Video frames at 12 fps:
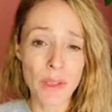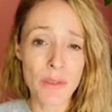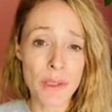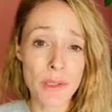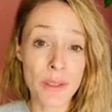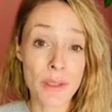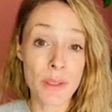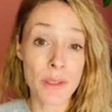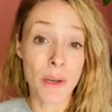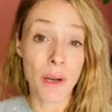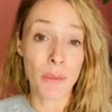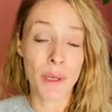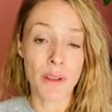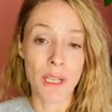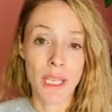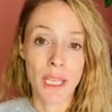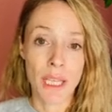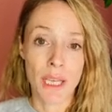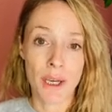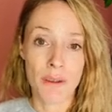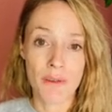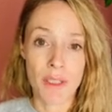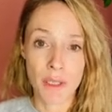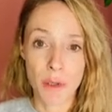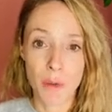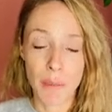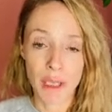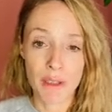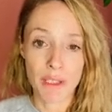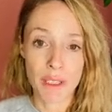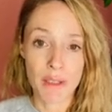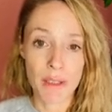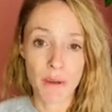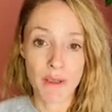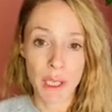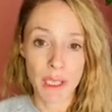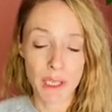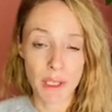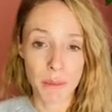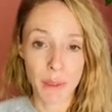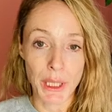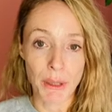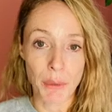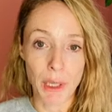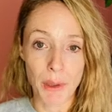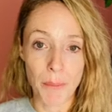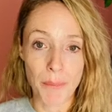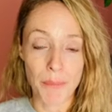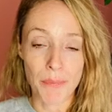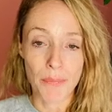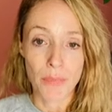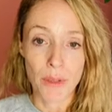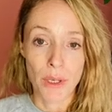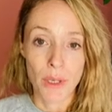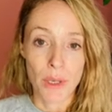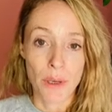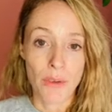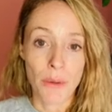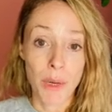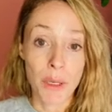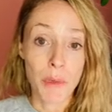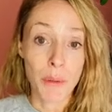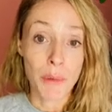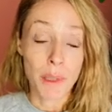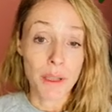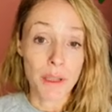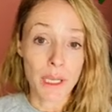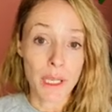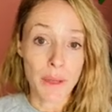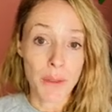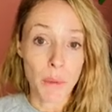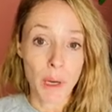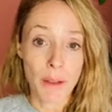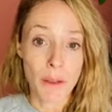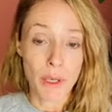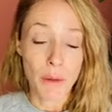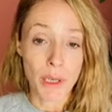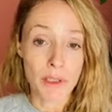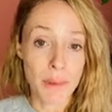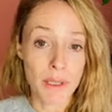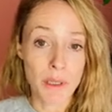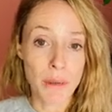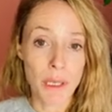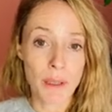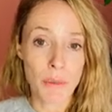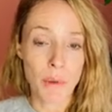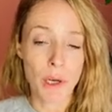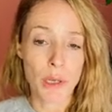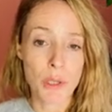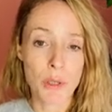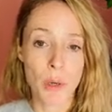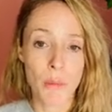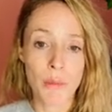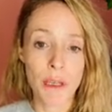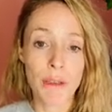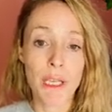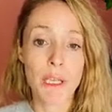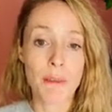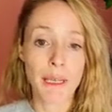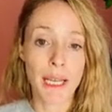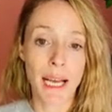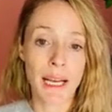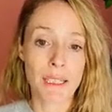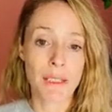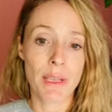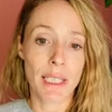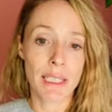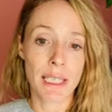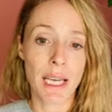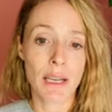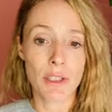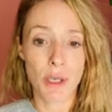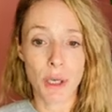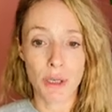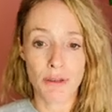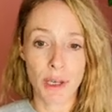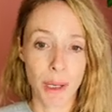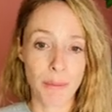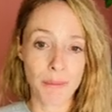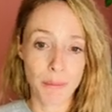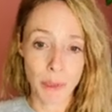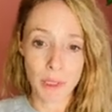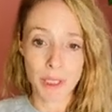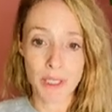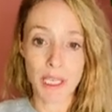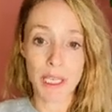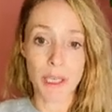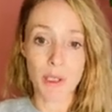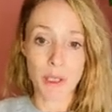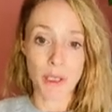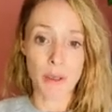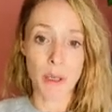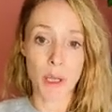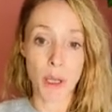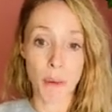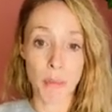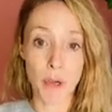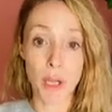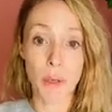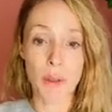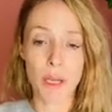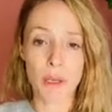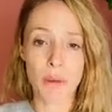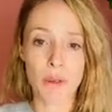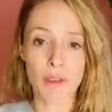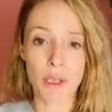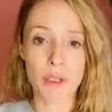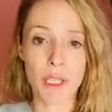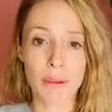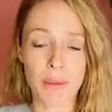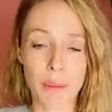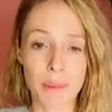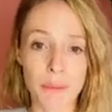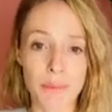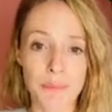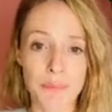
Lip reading: So just to start with our physical benefits of learning to breathe well. So when we're breathing in the way that you're going to be doing in the workshop, we're really going to be activating our diaphragm, which is here just below that lower floating rib.